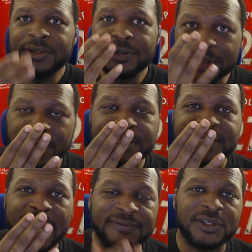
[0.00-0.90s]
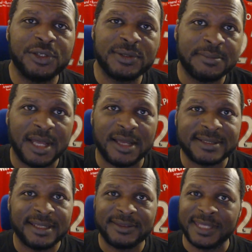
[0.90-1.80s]
you're going to have to use a
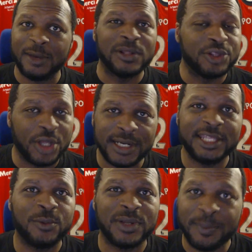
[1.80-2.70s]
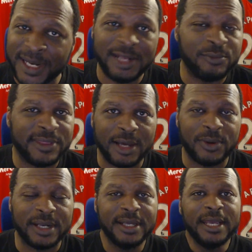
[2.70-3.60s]
mask. They will not let you on a plane without
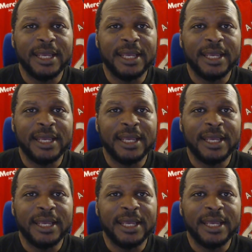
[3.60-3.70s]
one.